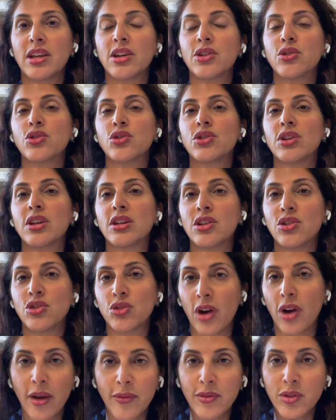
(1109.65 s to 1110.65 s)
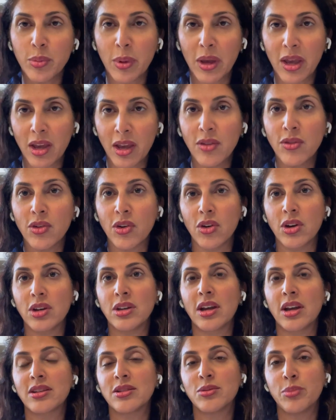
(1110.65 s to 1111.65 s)
They understand it drives behavior
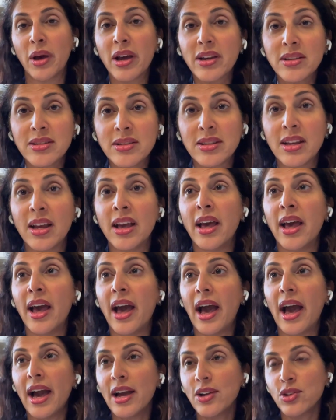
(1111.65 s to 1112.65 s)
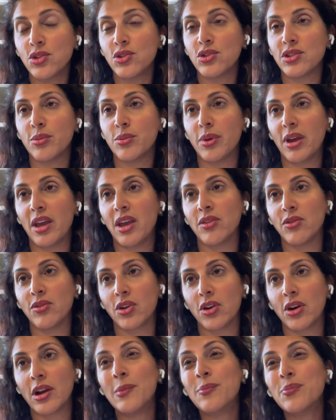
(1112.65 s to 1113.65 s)
and next best actions and
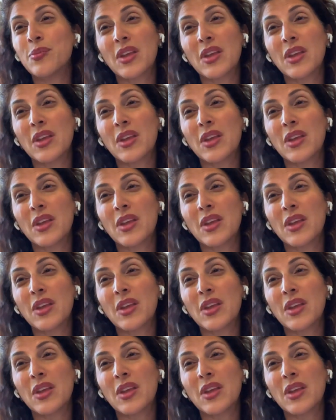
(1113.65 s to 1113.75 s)
behavior.